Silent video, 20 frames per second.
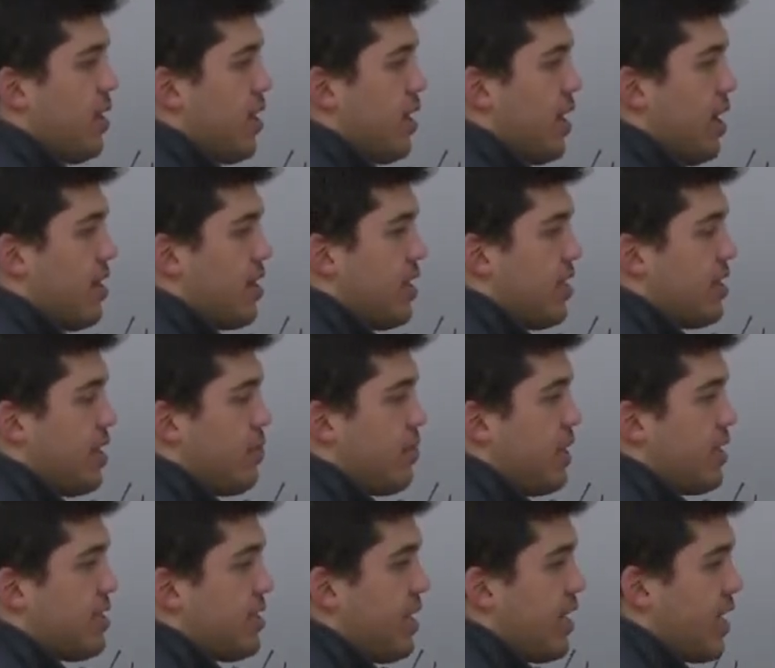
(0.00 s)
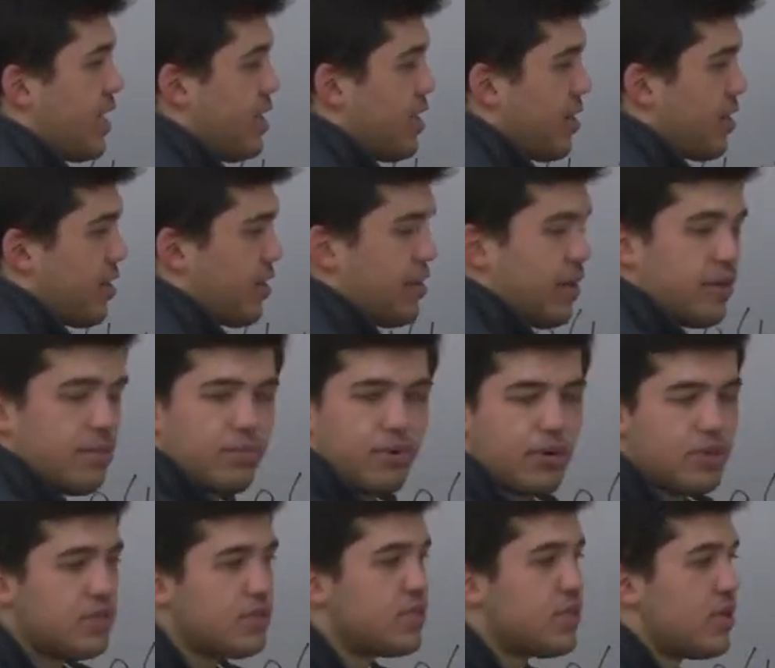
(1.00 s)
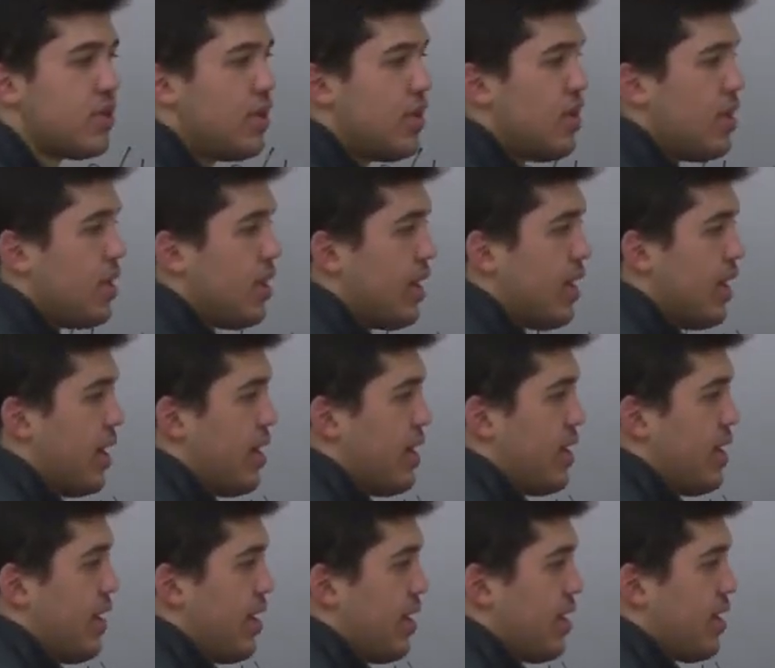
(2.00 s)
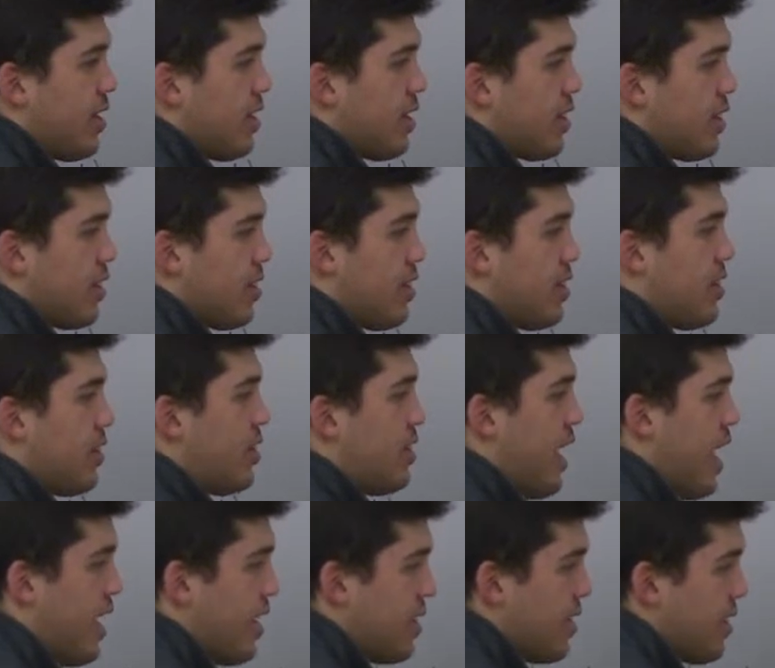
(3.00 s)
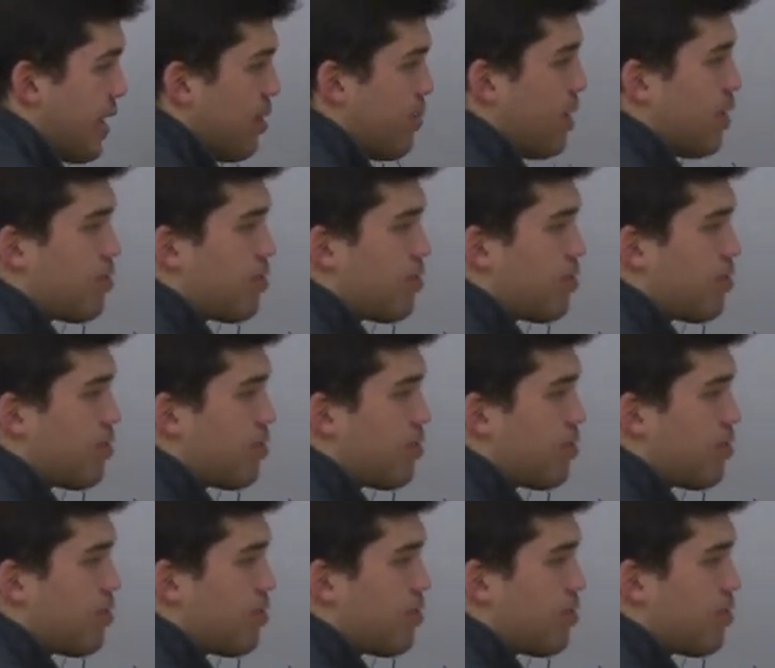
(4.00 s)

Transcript: and then they might take another input, and then they might